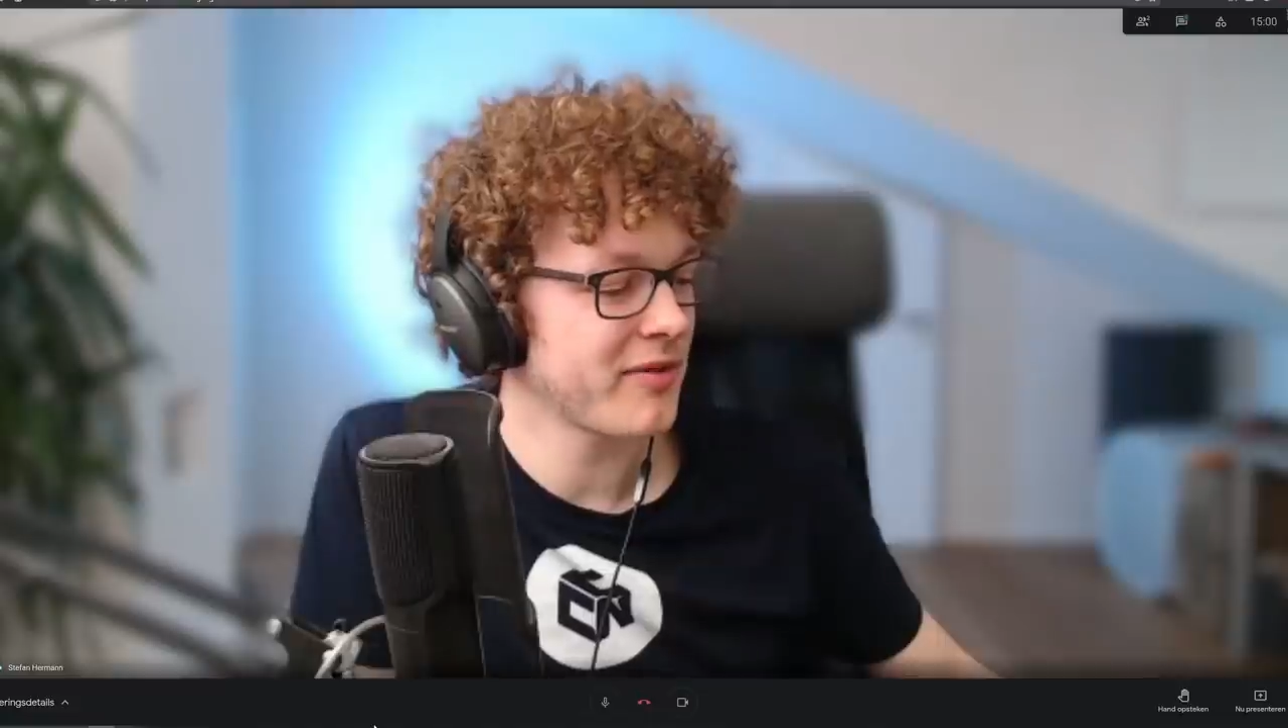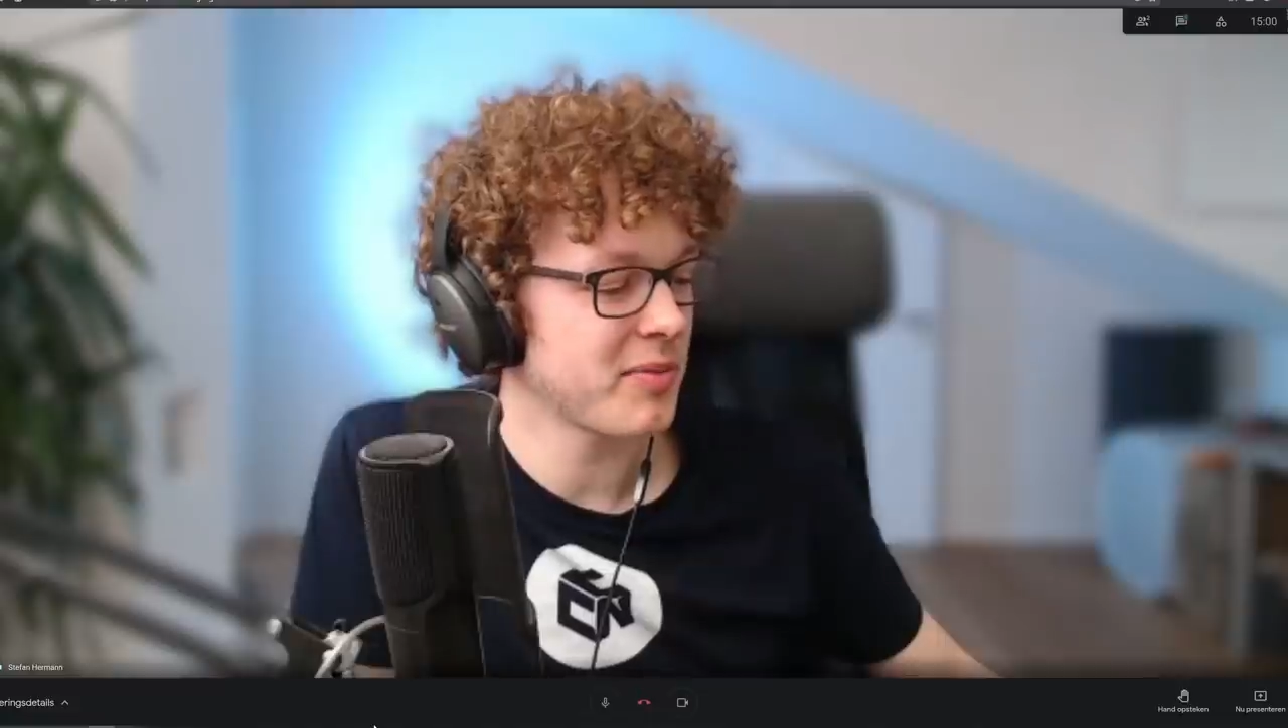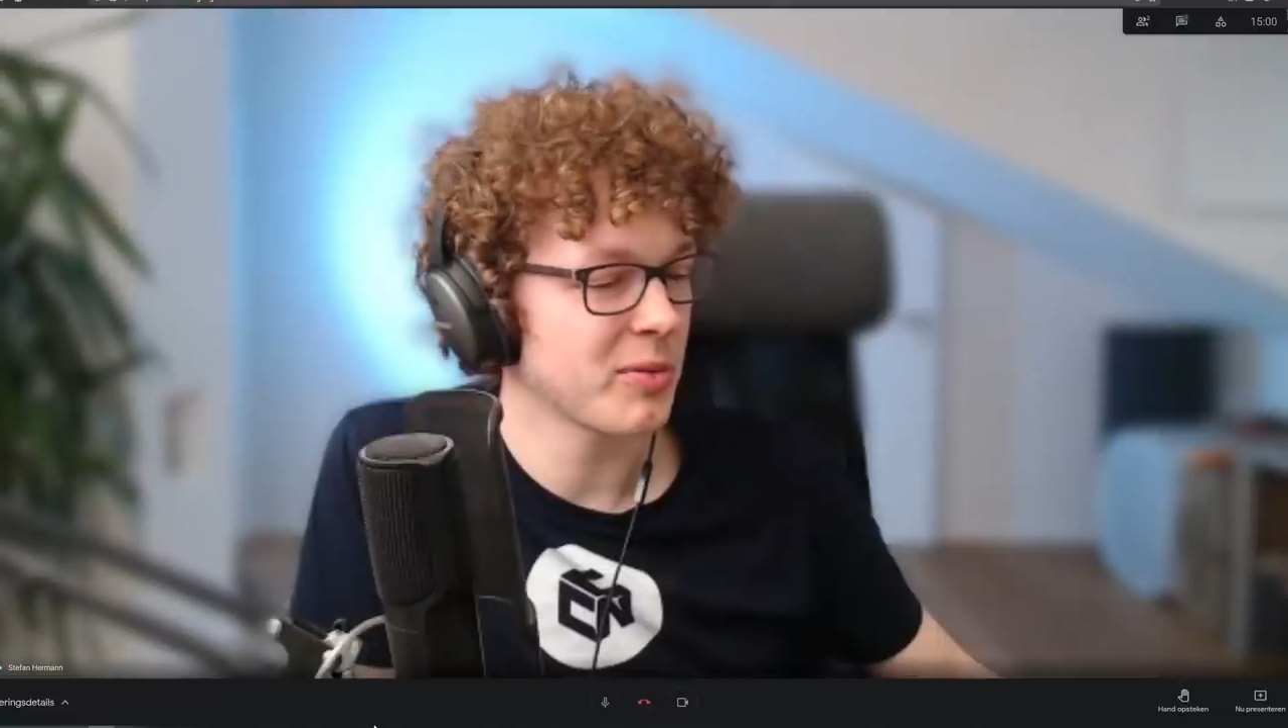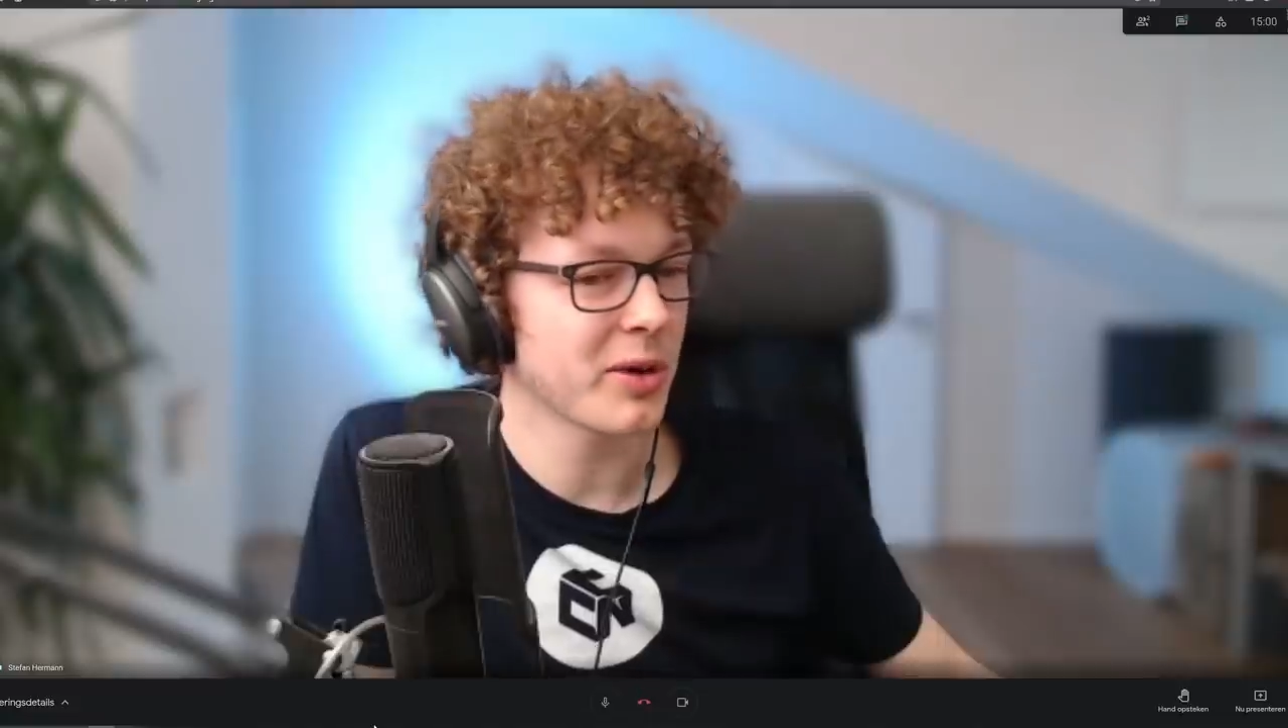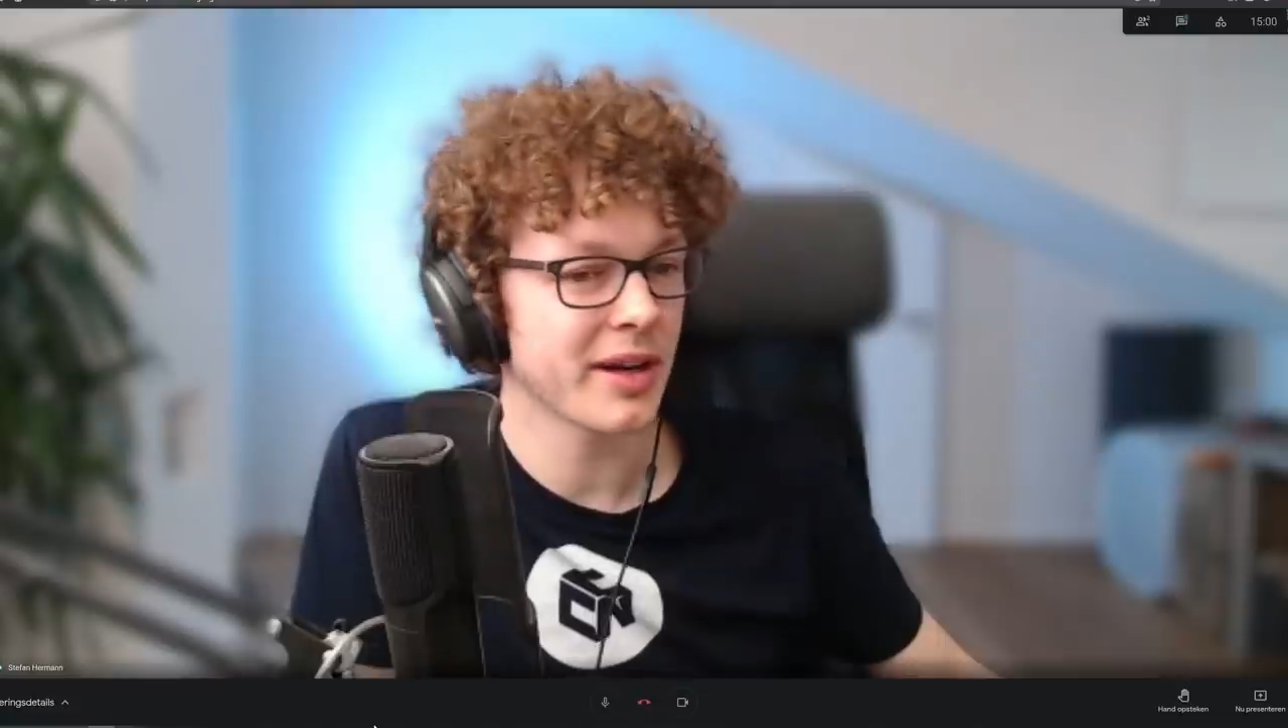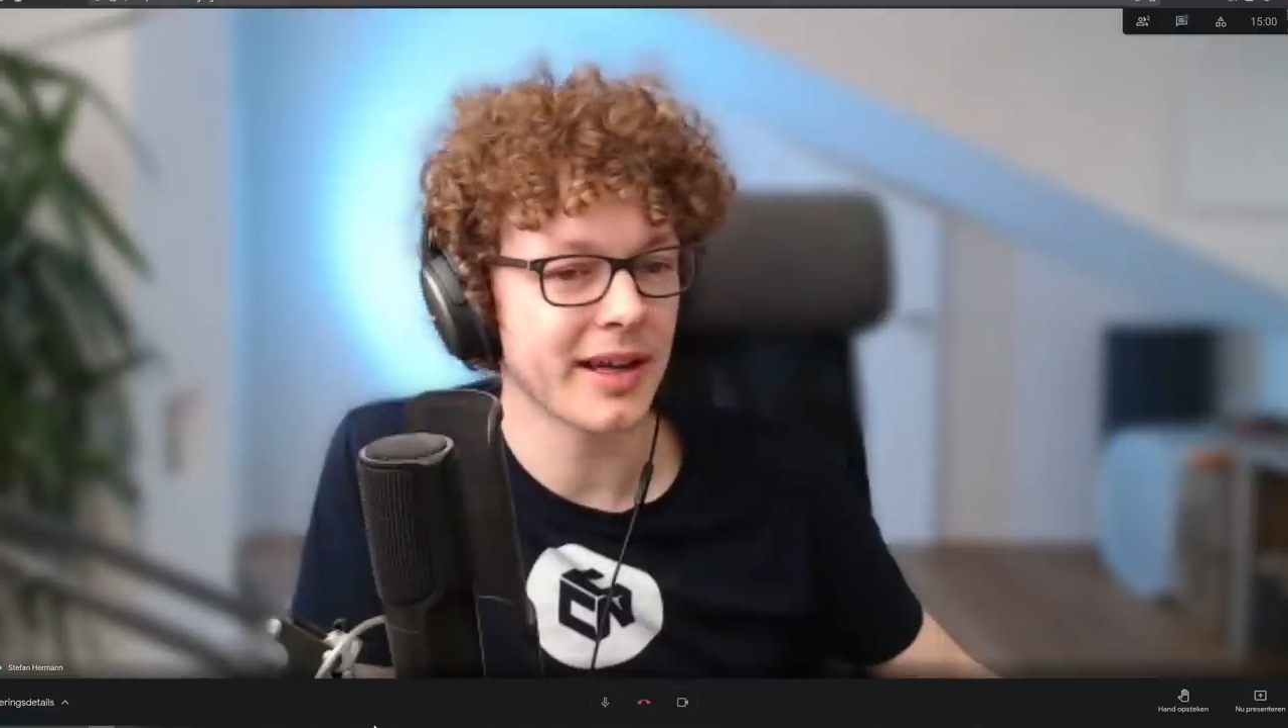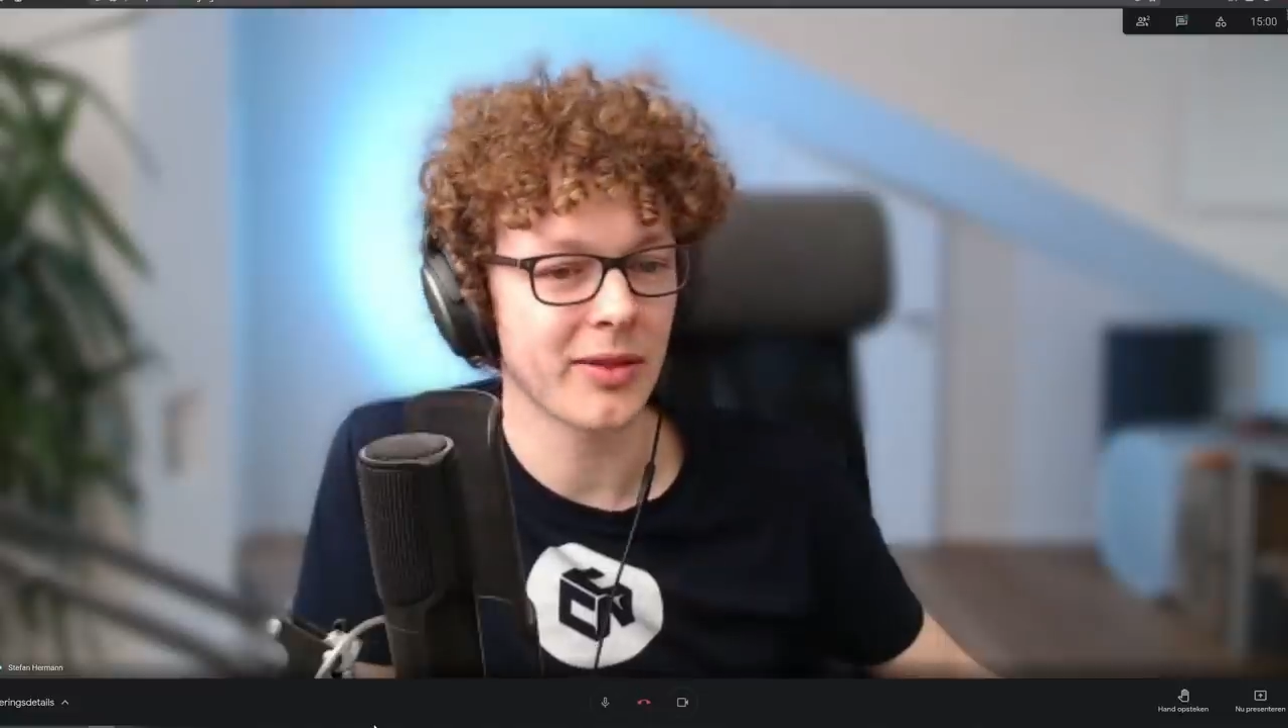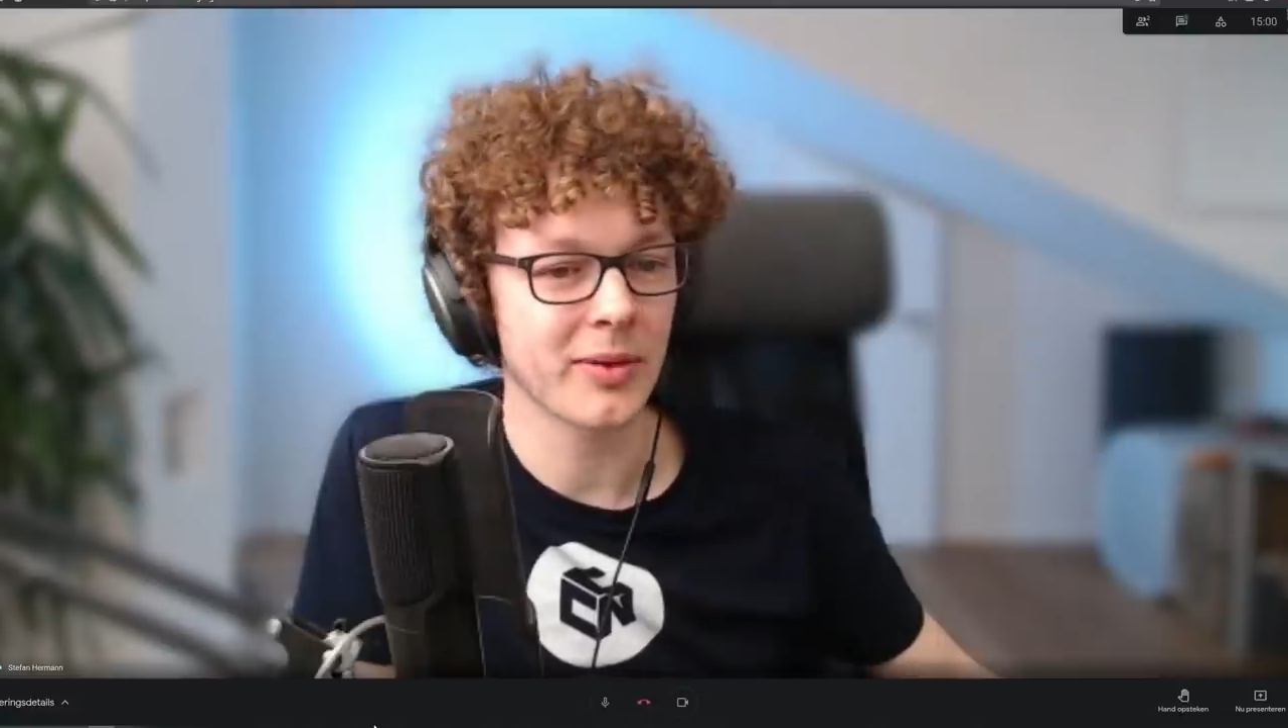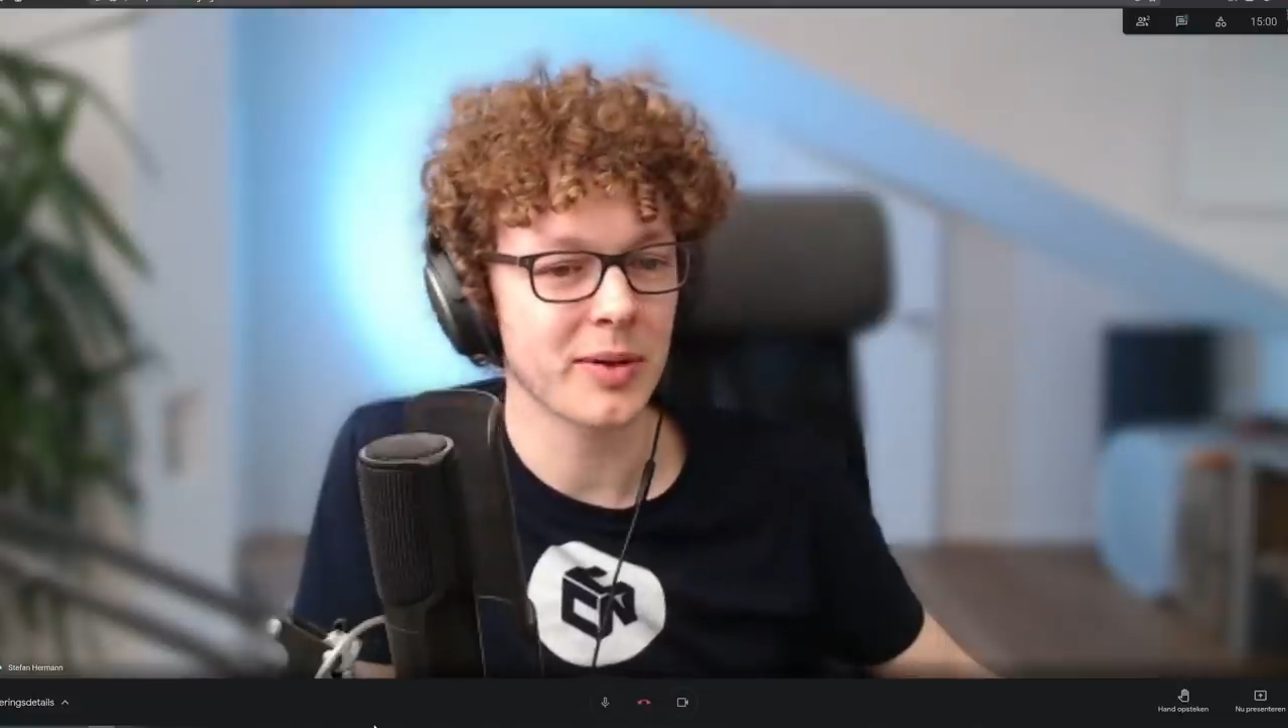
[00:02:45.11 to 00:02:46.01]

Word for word: been working in three